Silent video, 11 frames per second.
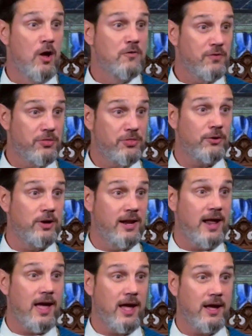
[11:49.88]
for thirty
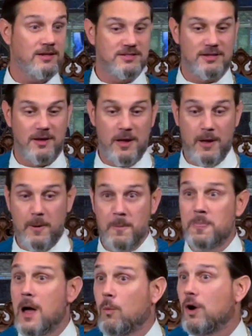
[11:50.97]
days.
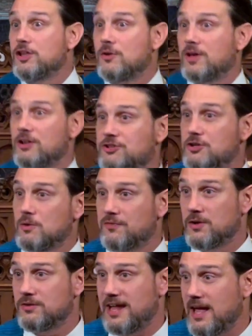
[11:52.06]
Now, what are you going to do if
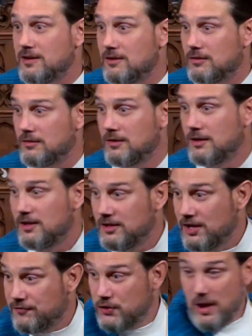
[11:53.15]
you're Daniel?
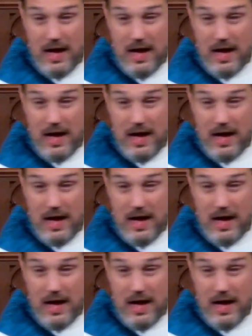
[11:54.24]
If you